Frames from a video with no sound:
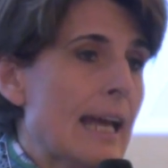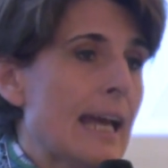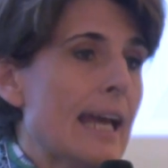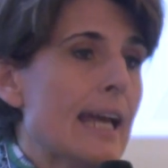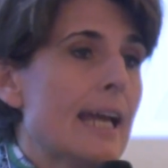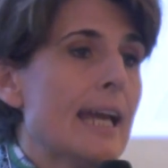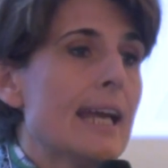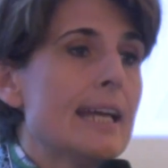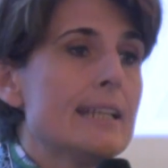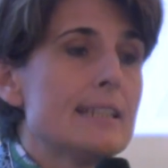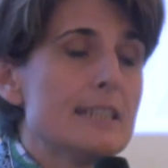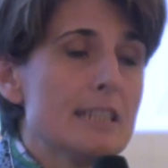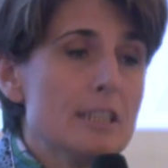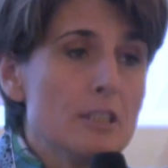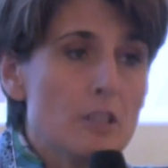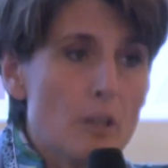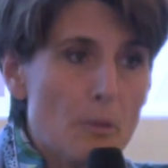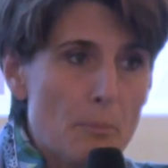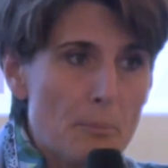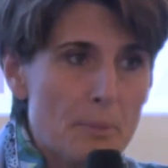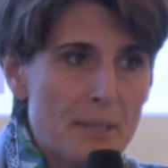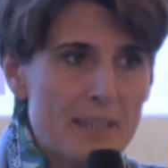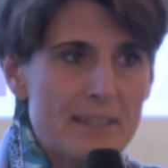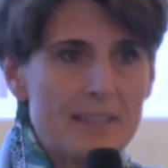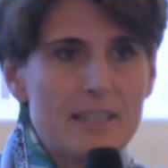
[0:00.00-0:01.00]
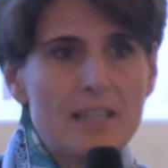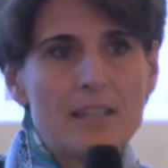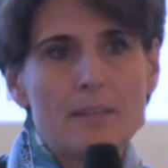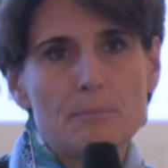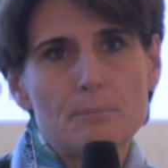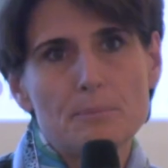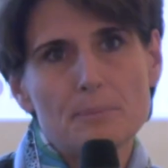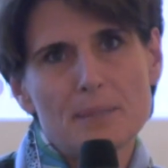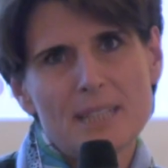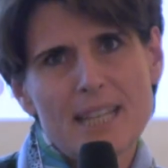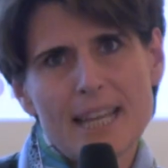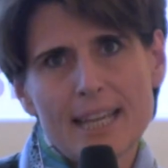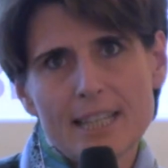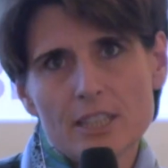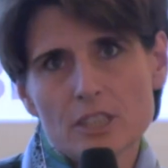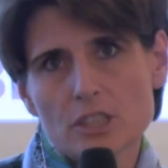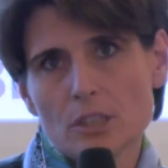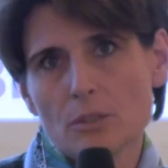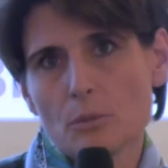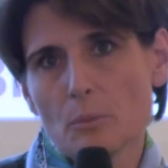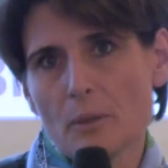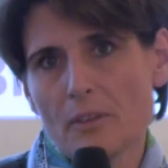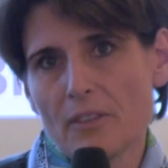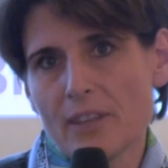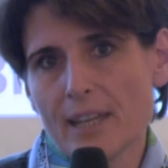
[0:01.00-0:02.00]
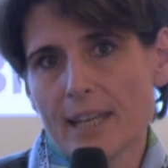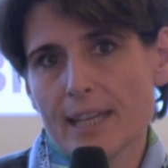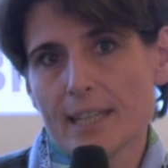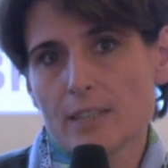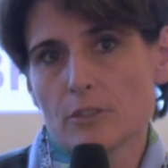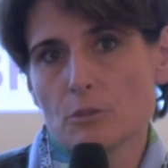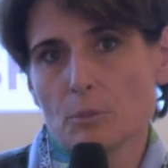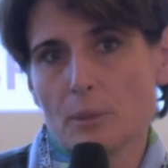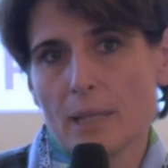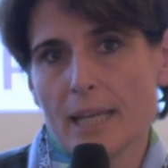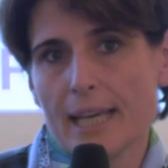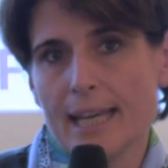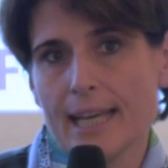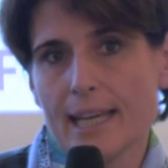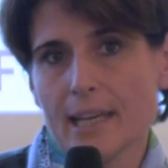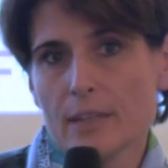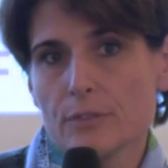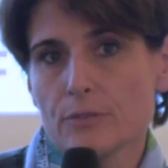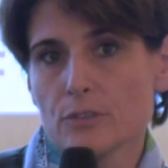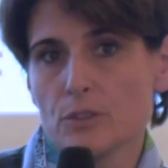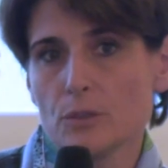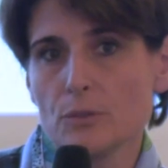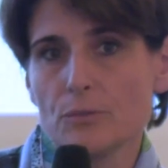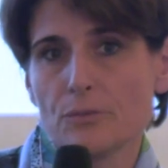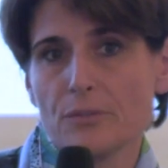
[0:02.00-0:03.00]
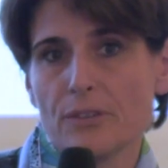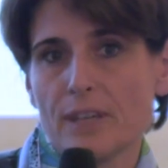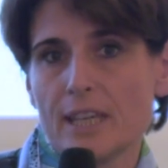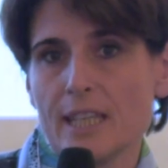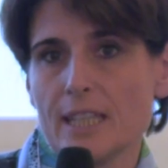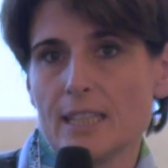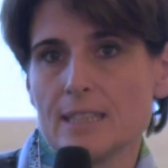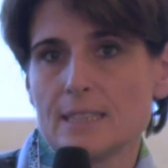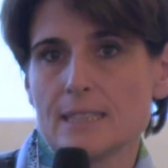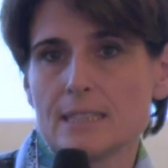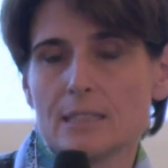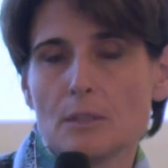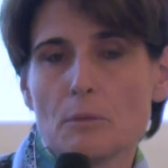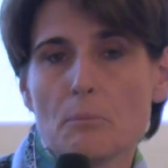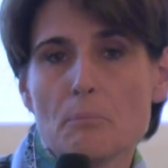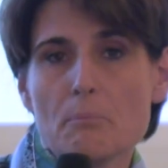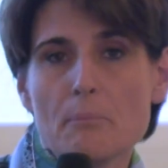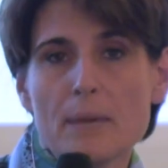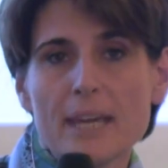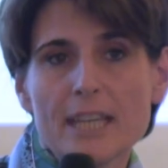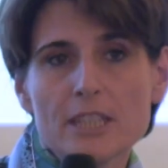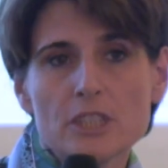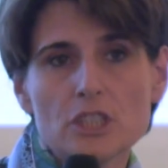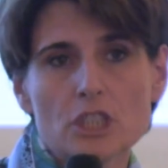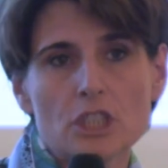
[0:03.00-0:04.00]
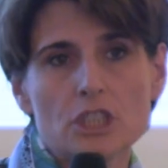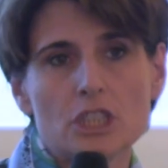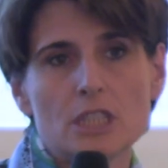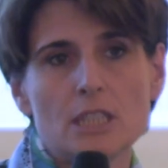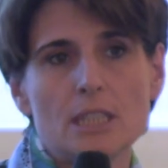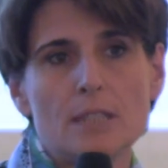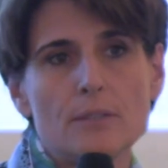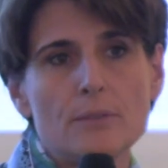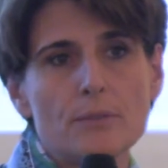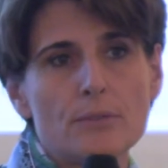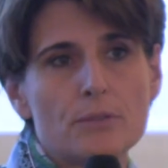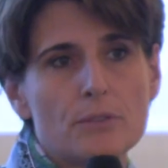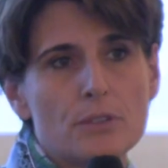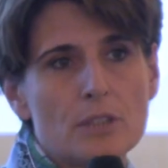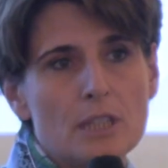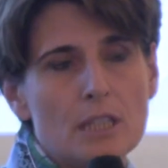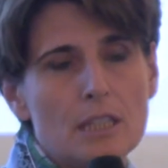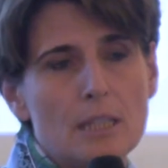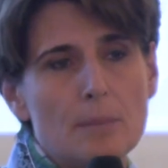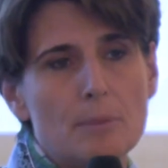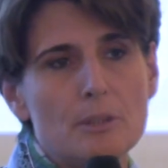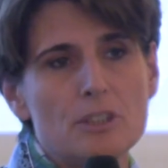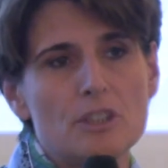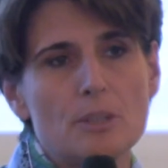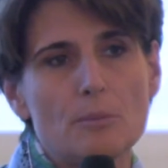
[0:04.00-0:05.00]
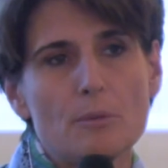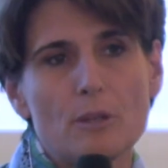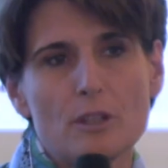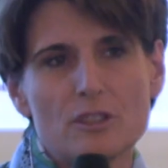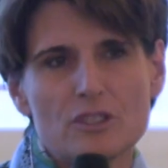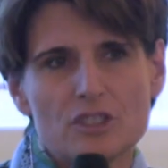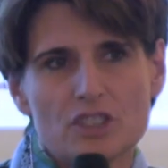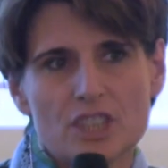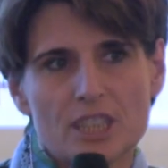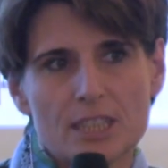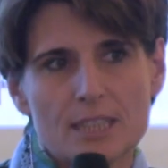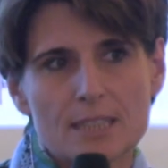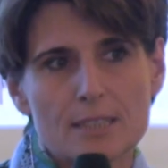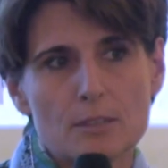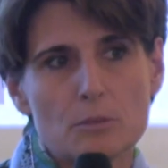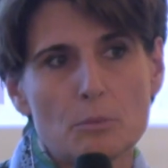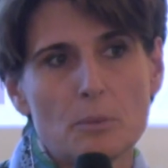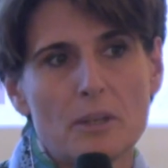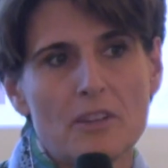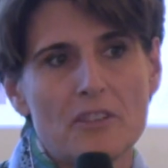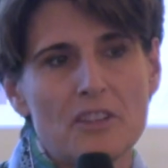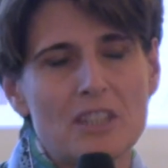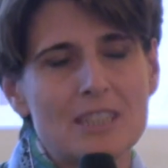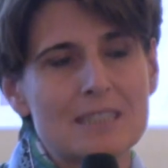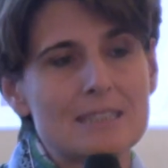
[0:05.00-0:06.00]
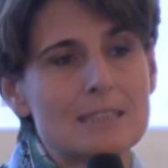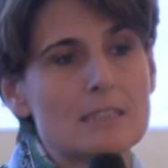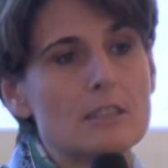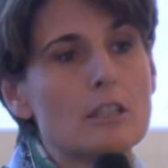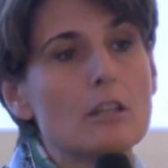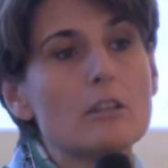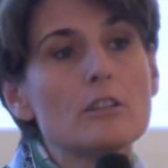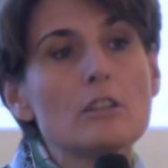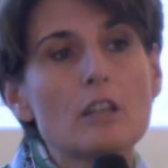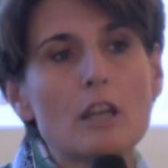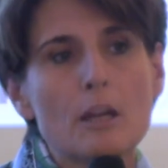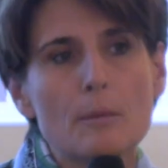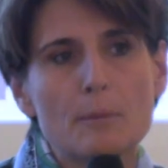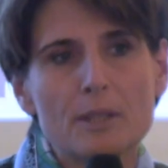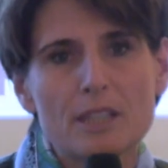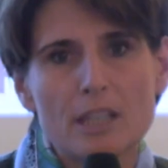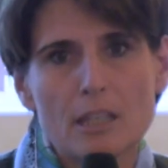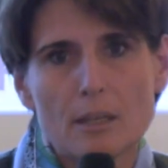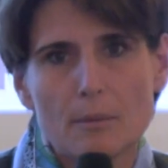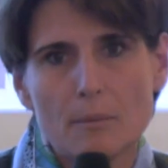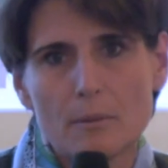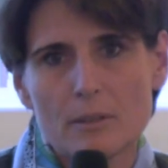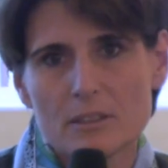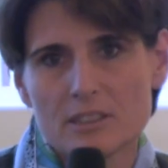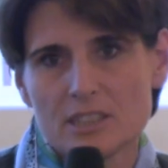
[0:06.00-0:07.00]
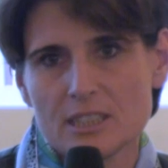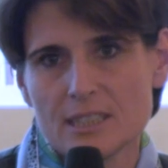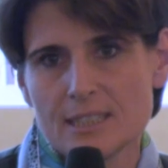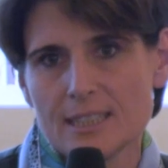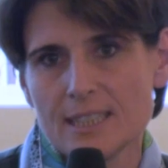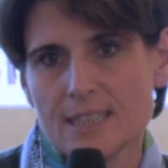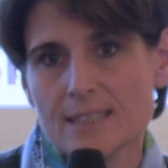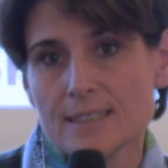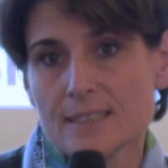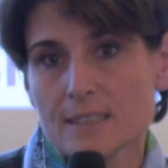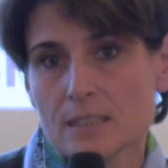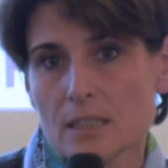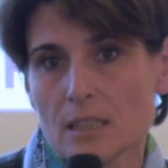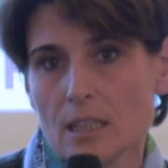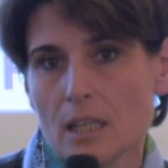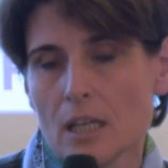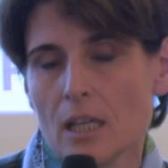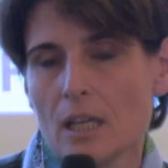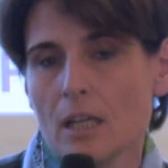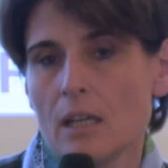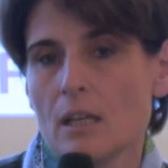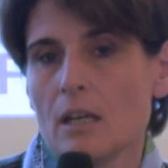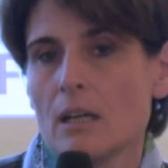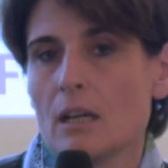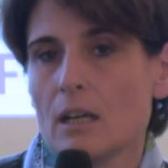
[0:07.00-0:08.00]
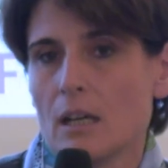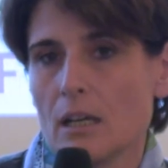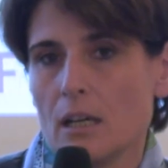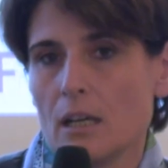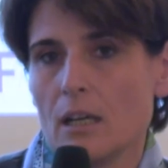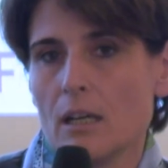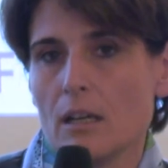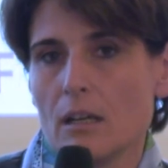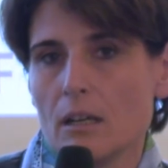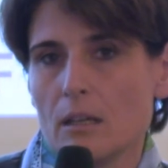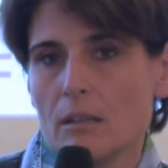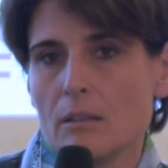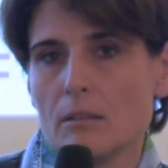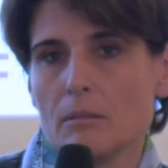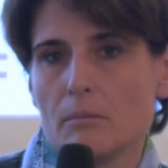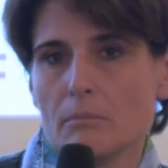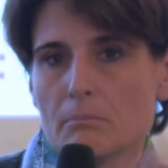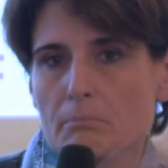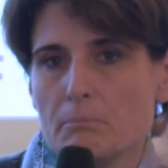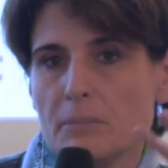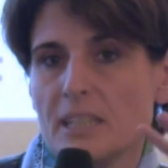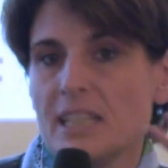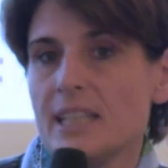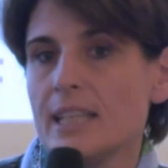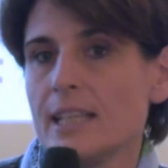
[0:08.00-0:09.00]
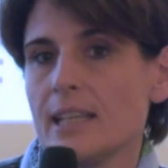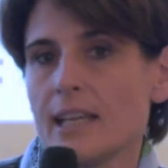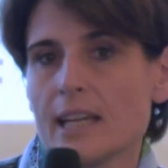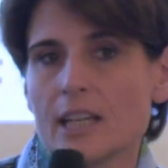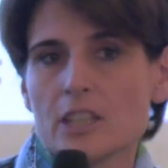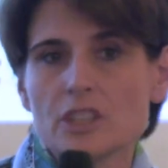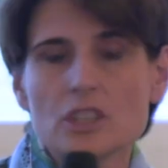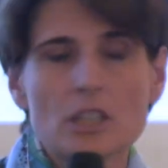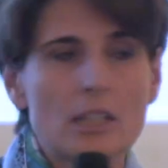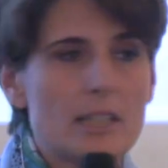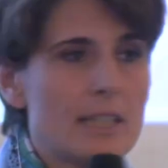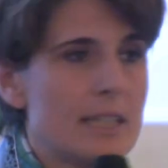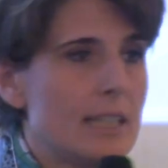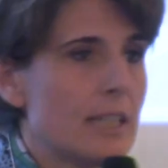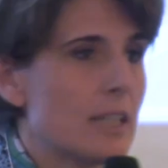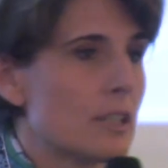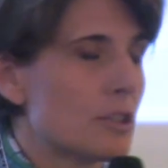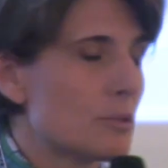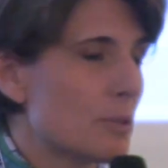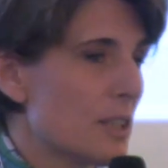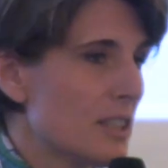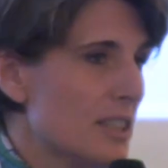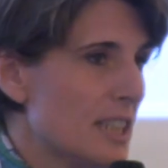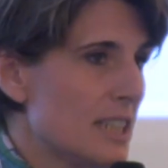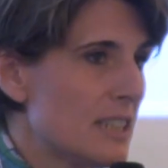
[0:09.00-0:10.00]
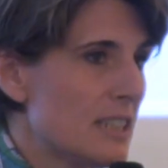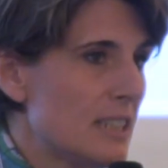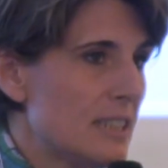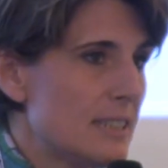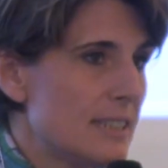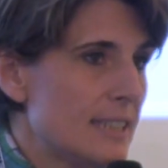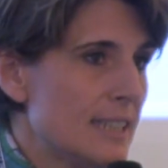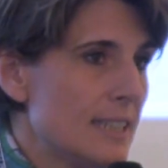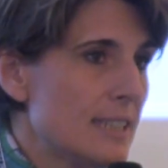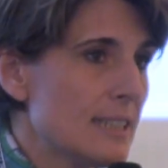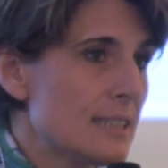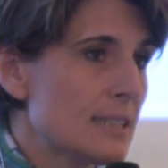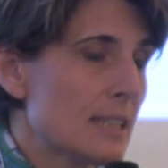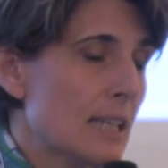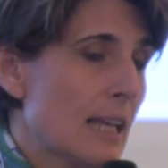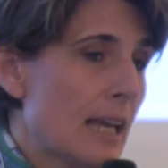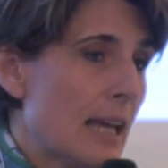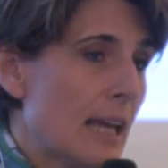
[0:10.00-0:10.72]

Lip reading: And in combination with that, we have to face the major shift in epidemiologics with this non-communicable disease, meaning actually a chronic disease.